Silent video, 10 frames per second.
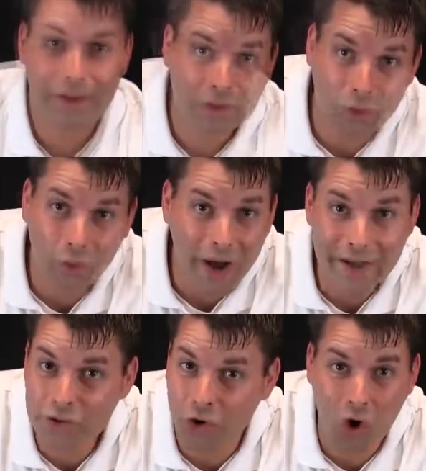So
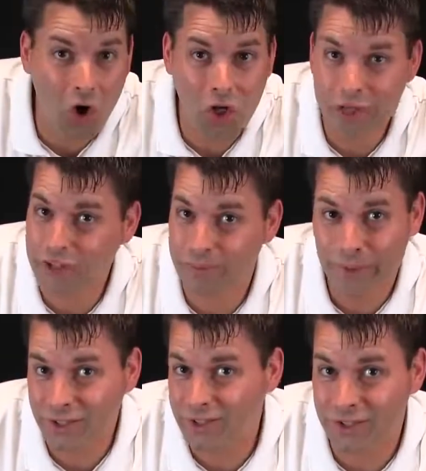why is all this
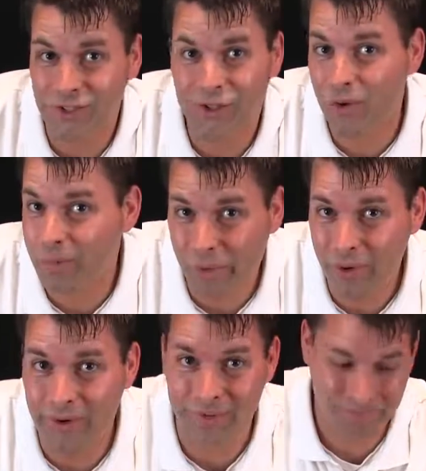mixing so
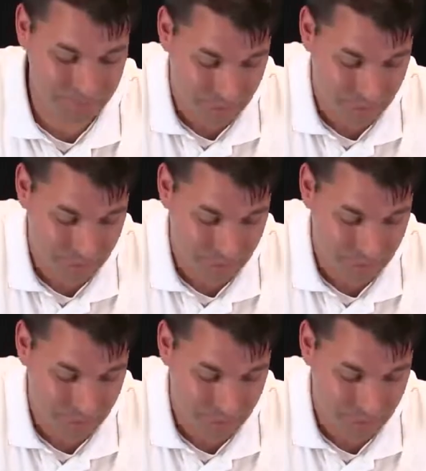important?